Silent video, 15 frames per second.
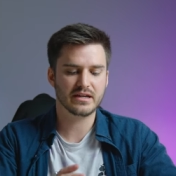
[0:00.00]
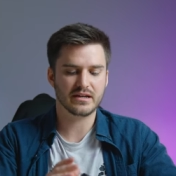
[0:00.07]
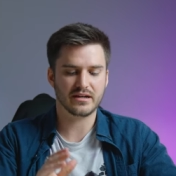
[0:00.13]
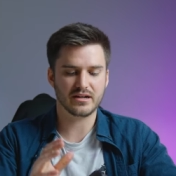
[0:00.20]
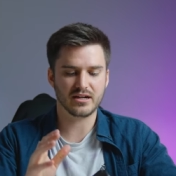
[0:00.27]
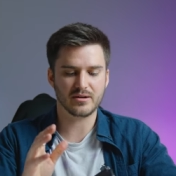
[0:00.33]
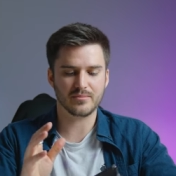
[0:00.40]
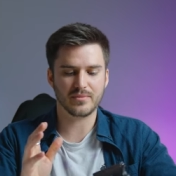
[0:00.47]

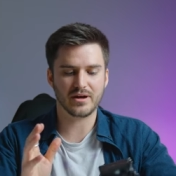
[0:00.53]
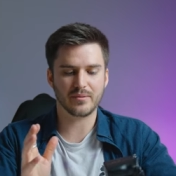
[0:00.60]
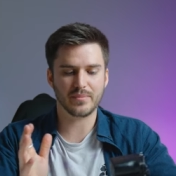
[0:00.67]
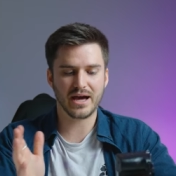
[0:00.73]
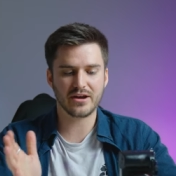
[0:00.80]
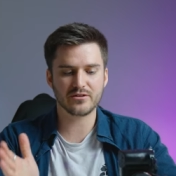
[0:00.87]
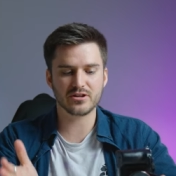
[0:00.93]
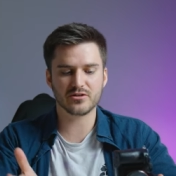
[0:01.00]
Um, a
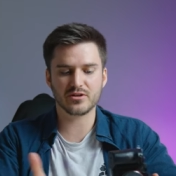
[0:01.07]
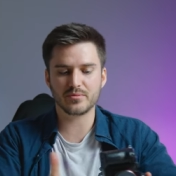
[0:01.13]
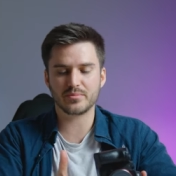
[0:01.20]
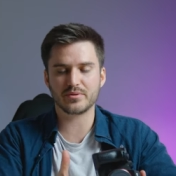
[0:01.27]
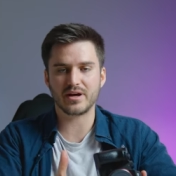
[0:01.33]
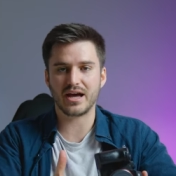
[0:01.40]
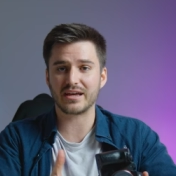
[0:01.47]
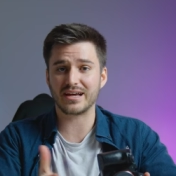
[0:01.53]
battery
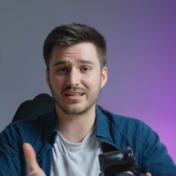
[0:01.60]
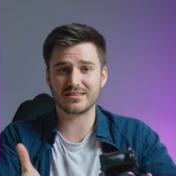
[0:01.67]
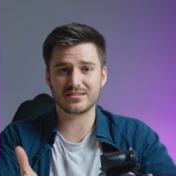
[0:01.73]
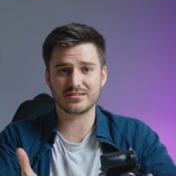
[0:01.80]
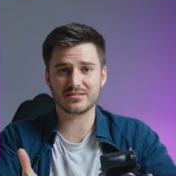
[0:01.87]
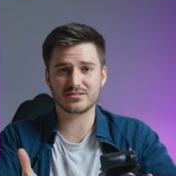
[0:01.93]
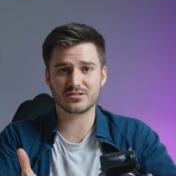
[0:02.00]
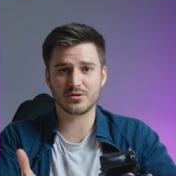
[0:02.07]
grip, I got
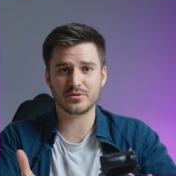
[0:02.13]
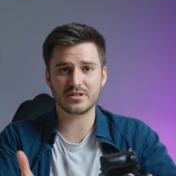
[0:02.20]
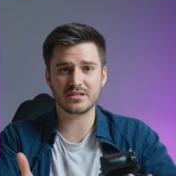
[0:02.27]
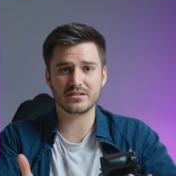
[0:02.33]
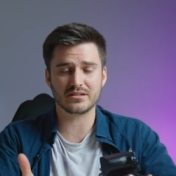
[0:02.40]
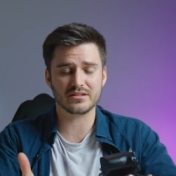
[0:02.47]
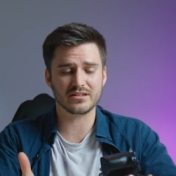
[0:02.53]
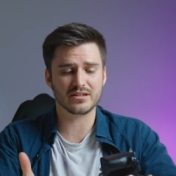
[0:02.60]
the
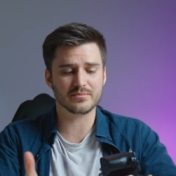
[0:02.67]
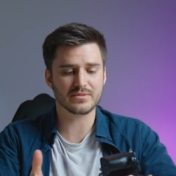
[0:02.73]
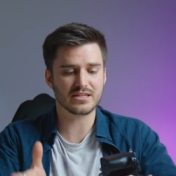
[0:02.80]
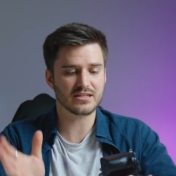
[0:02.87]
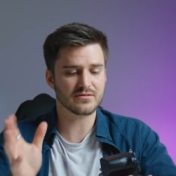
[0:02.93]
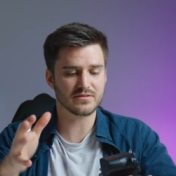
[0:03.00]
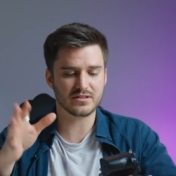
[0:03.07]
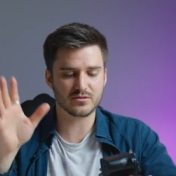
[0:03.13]
Sony um,
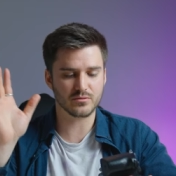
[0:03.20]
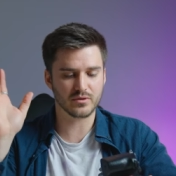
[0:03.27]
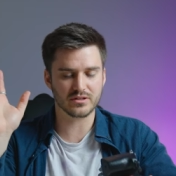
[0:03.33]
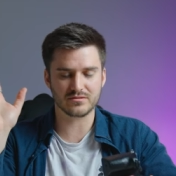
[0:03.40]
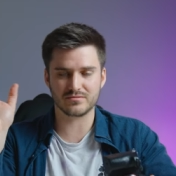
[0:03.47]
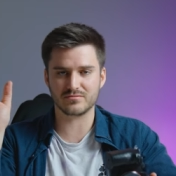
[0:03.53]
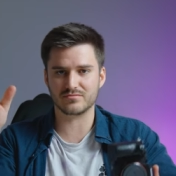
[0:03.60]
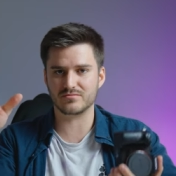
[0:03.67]
EV what
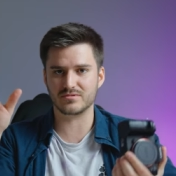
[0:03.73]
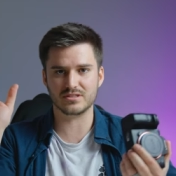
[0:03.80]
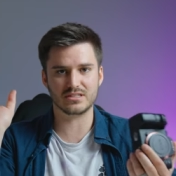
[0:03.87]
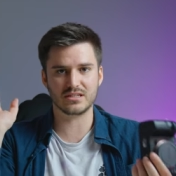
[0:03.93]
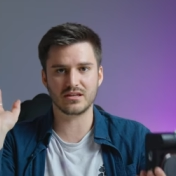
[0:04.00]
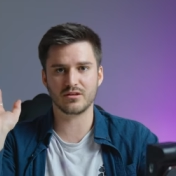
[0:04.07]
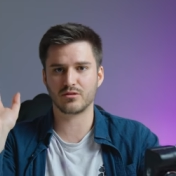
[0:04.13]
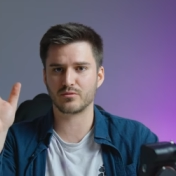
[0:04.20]
is
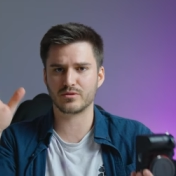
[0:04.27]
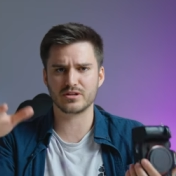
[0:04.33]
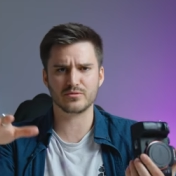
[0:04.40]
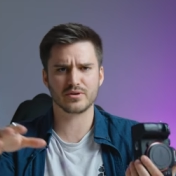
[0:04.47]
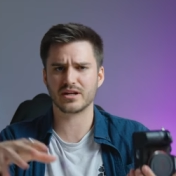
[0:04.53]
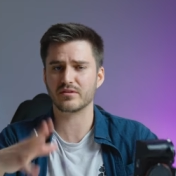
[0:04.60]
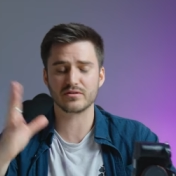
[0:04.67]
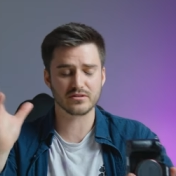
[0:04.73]
Z3
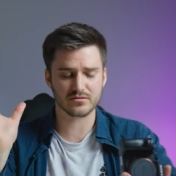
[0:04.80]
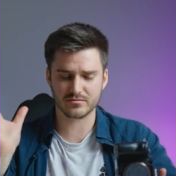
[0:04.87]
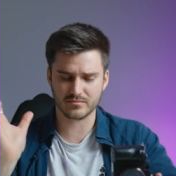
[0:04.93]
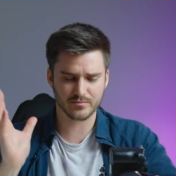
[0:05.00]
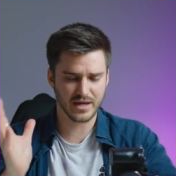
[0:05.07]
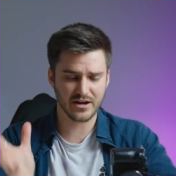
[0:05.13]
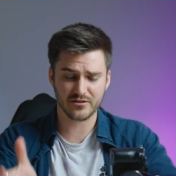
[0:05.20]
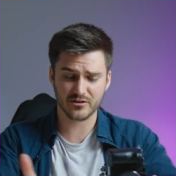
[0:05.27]
whatever
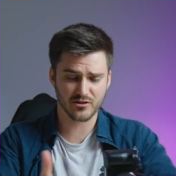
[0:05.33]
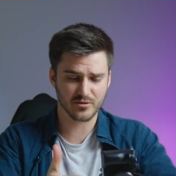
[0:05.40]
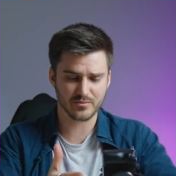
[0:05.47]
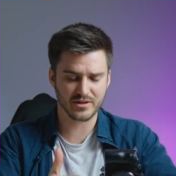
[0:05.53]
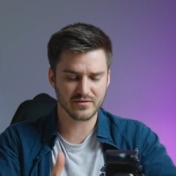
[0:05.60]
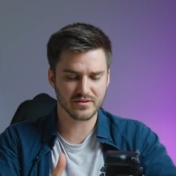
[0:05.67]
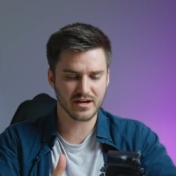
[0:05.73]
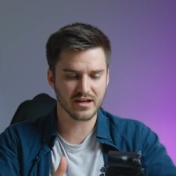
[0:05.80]
battery
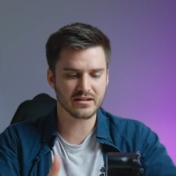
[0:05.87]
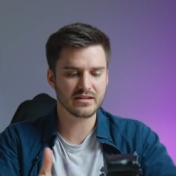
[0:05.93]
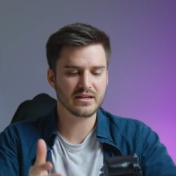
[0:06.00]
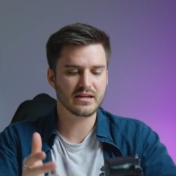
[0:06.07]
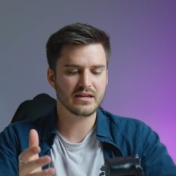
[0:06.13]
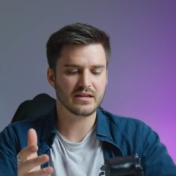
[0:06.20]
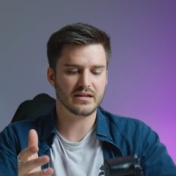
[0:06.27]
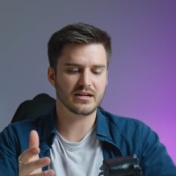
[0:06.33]
grip they've got
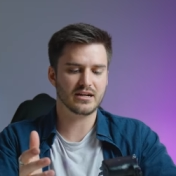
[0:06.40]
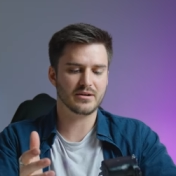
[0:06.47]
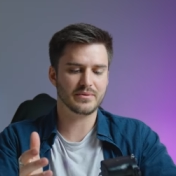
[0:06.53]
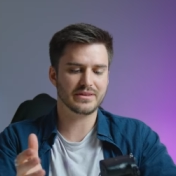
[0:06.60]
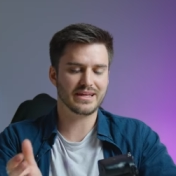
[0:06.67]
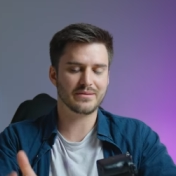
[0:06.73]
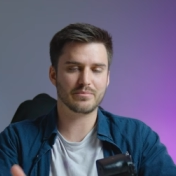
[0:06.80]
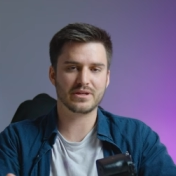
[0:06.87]
um,
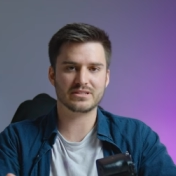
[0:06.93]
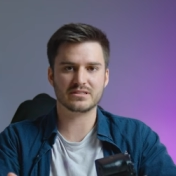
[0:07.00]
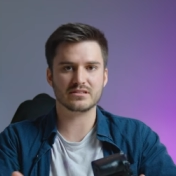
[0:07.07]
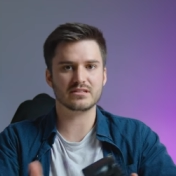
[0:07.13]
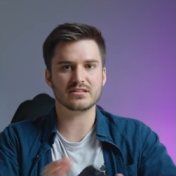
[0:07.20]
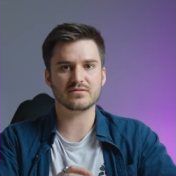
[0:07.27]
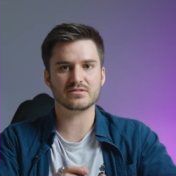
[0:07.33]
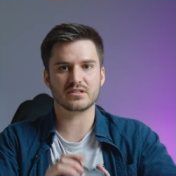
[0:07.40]
and that
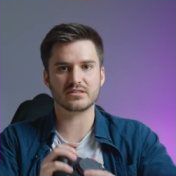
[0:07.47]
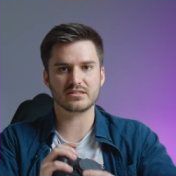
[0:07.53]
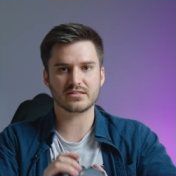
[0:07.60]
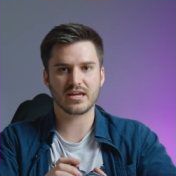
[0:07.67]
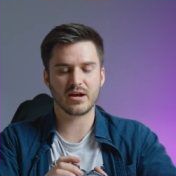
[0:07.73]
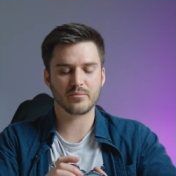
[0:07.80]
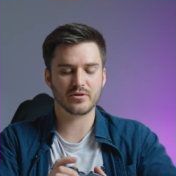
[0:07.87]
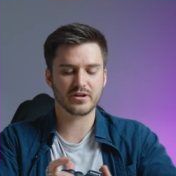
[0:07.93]
basically lives on this
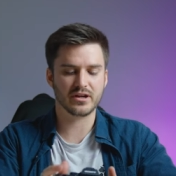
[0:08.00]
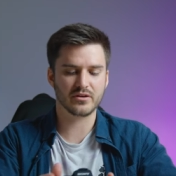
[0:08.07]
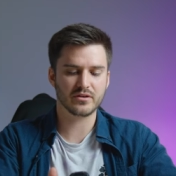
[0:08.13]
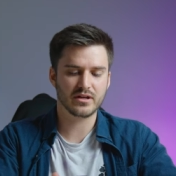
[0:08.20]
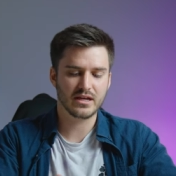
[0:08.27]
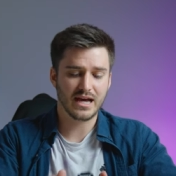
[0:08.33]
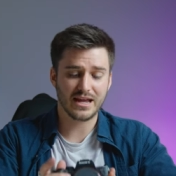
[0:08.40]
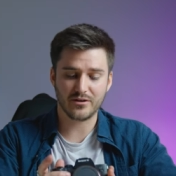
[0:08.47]
camera now.
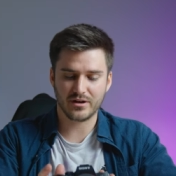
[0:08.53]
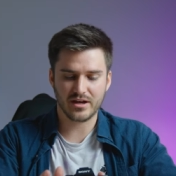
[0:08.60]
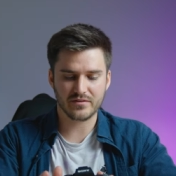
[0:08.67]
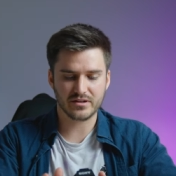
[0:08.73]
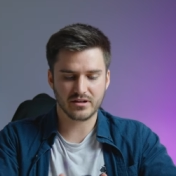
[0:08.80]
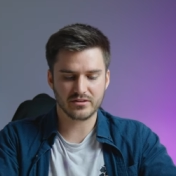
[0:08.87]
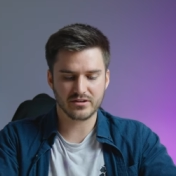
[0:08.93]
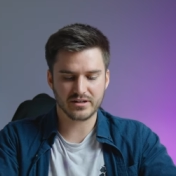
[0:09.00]
I don't have
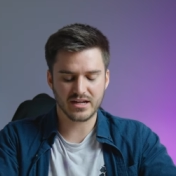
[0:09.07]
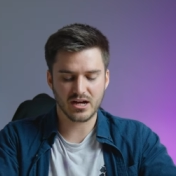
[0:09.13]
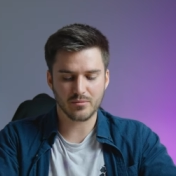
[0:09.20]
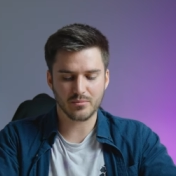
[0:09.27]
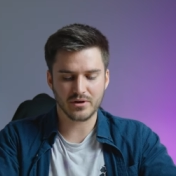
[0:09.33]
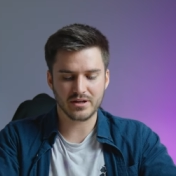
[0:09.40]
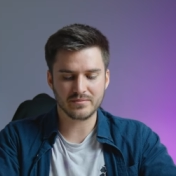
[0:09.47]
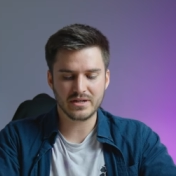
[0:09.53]
it on there now
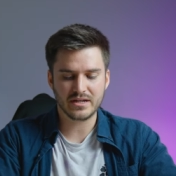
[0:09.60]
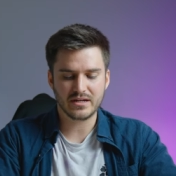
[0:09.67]
but